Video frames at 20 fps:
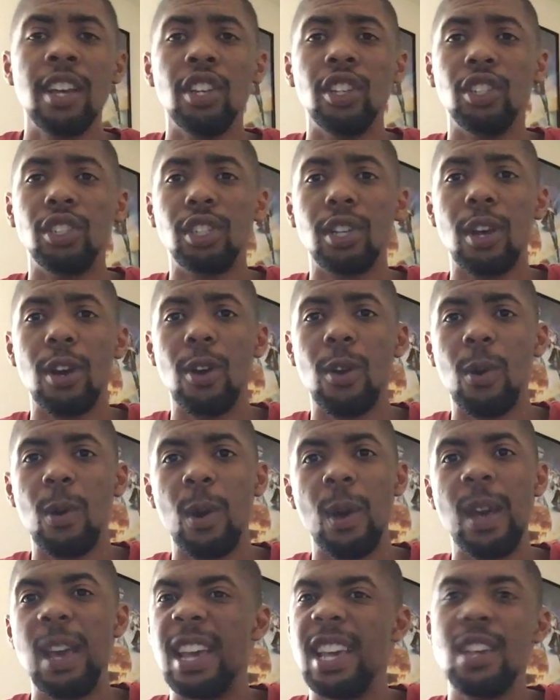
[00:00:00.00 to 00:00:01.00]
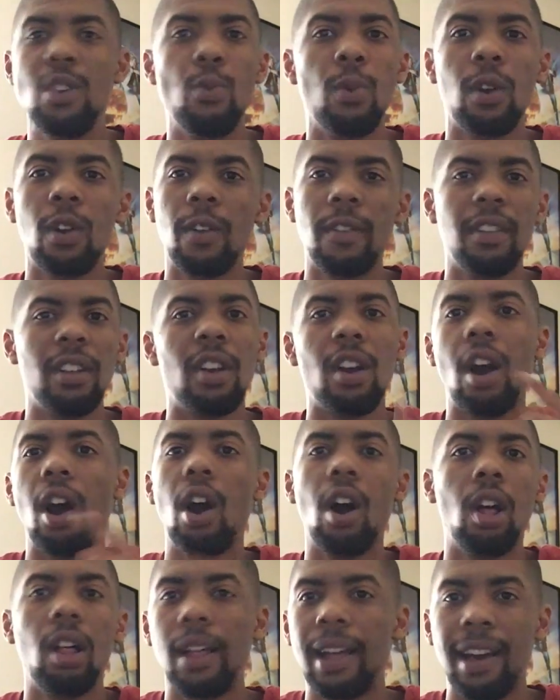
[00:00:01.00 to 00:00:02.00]
So he went over there
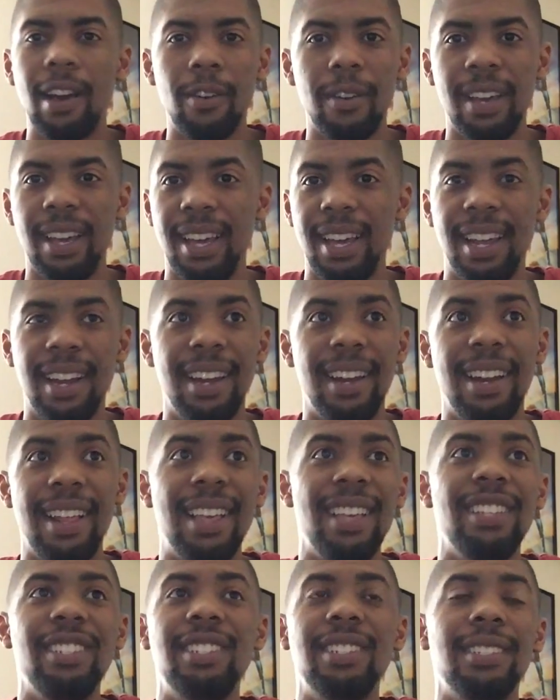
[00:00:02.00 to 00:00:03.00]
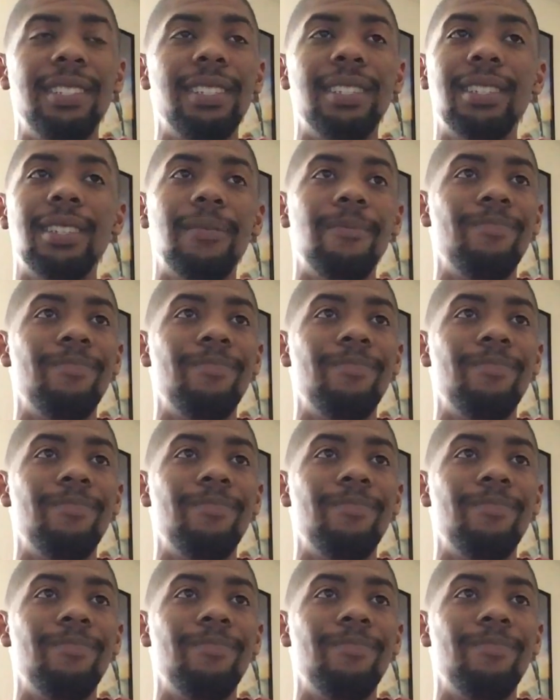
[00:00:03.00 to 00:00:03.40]
all out, and it's just,